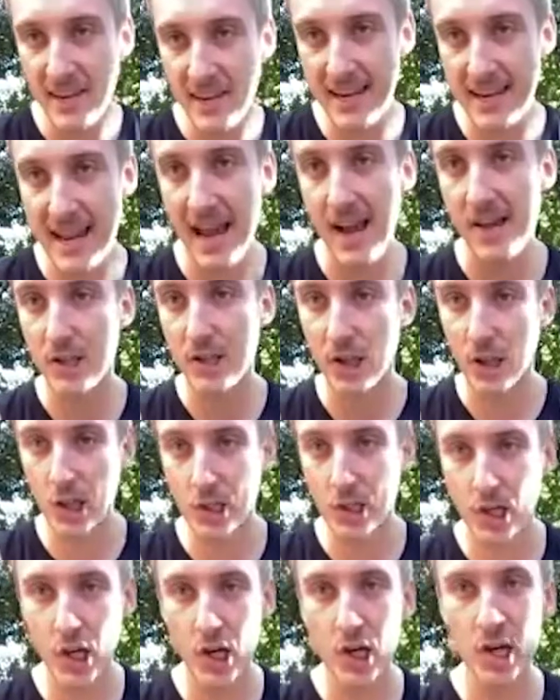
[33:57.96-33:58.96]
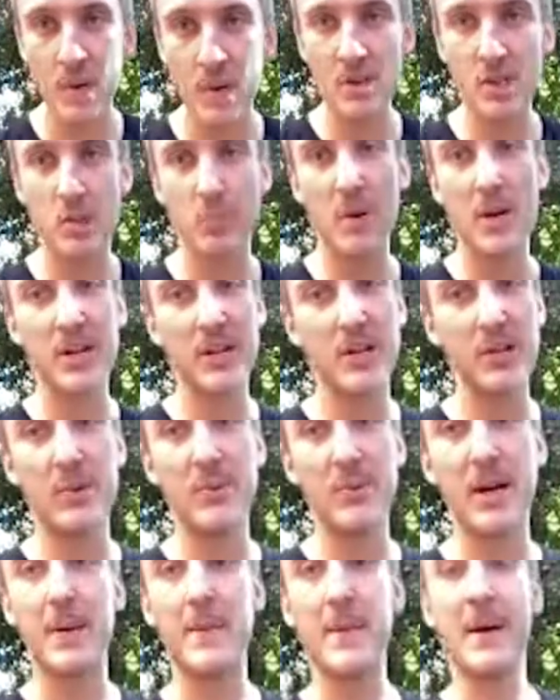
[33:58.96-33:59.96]
there now, so you've got to turn up the speed a
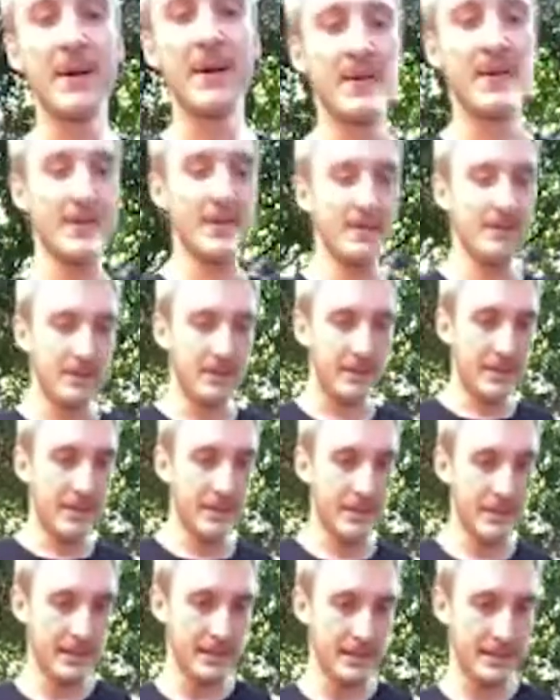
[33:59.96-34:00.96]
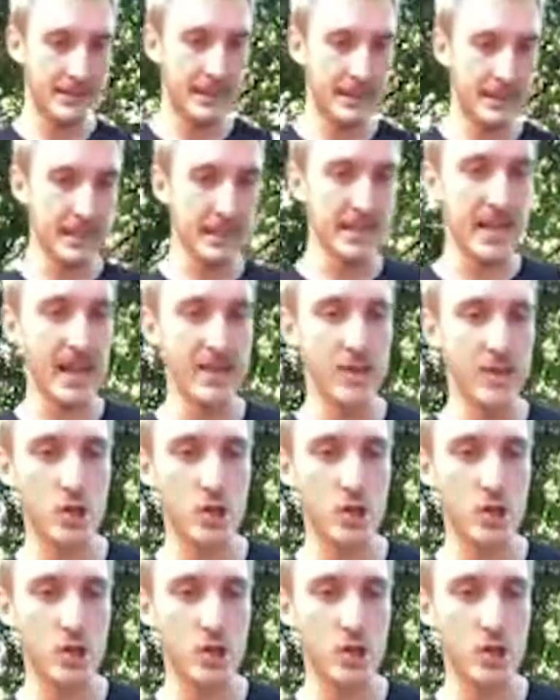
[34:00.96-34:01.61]
little bit. Okay,